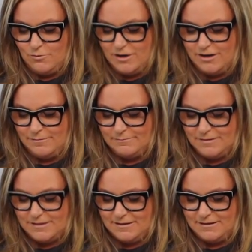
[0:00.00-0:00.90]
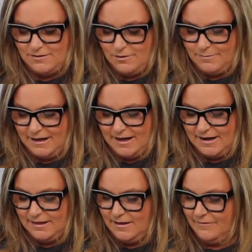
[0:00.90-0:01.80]
worms. Oh my God,
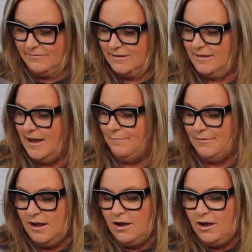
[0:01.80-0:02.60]
I loved them.